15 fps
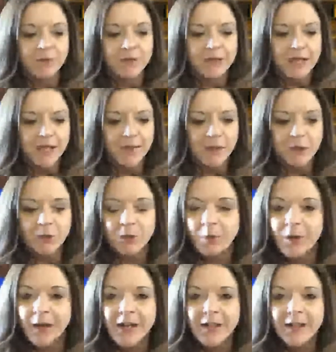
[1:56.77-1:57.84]
just heavy
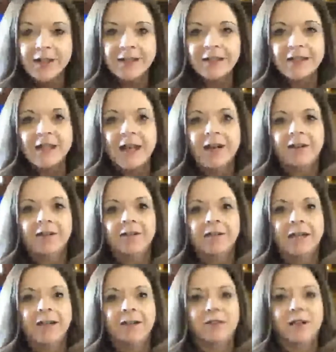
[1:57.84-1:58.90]
duress,
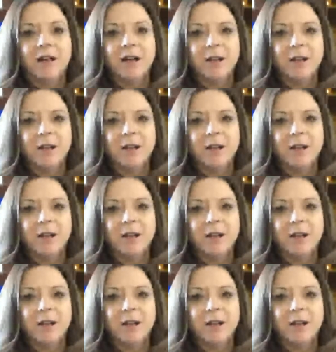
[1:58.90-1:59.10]
how